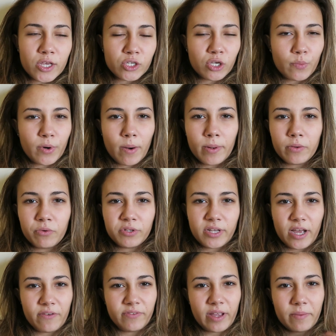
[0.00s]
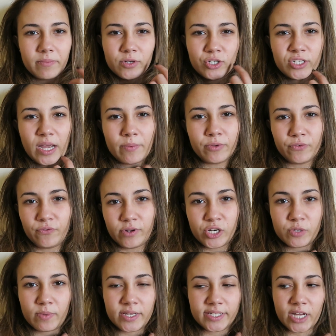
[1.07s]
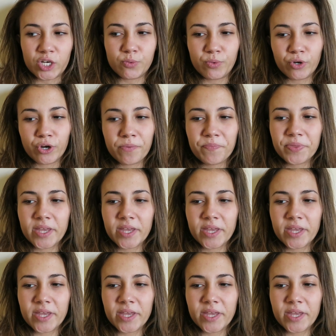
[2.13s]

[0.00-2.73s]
So I probably won't have that much time to finish my sketchbook.